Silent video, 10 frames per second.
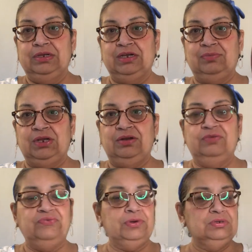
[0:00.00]
I mean,
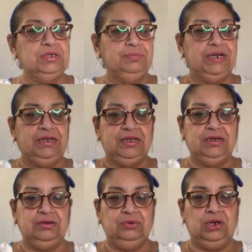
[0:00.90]
for somebody
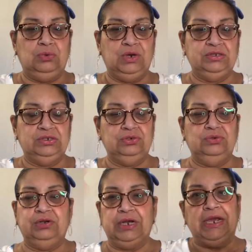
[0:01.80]
that, you know, wants to do
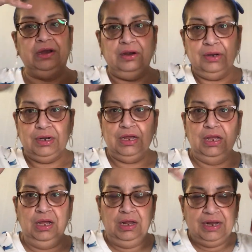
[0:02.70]
their hair and
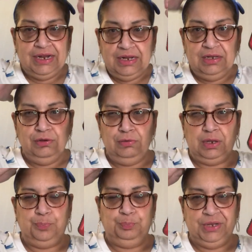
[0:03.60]
like a little
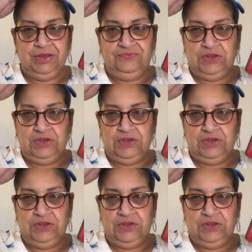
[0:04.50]
uplift,